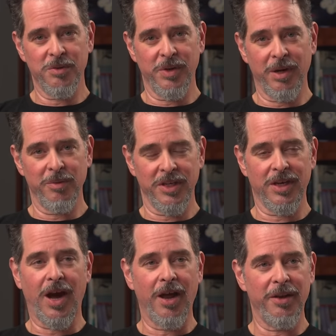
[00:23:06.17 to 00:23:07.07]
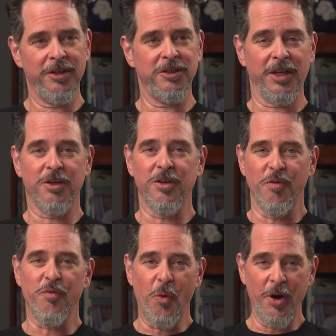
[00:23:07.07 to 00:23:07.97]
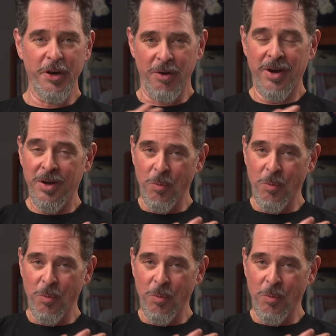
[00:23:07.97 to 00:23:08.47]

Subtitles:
when I was in college and I couldn't afford it or